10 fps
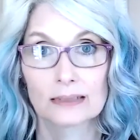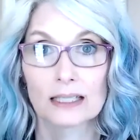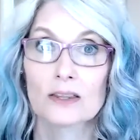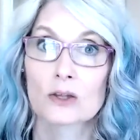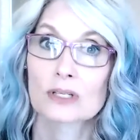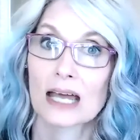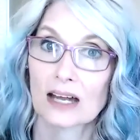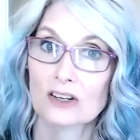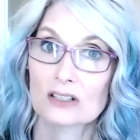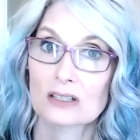and those
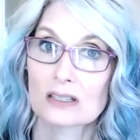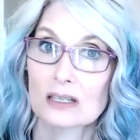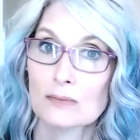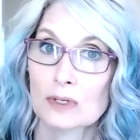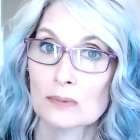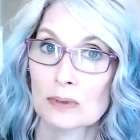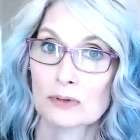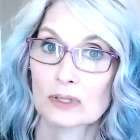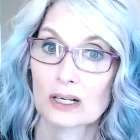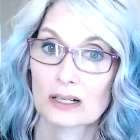actions seem to be
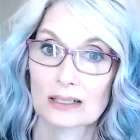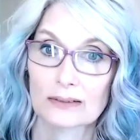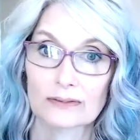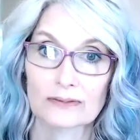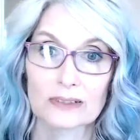productive.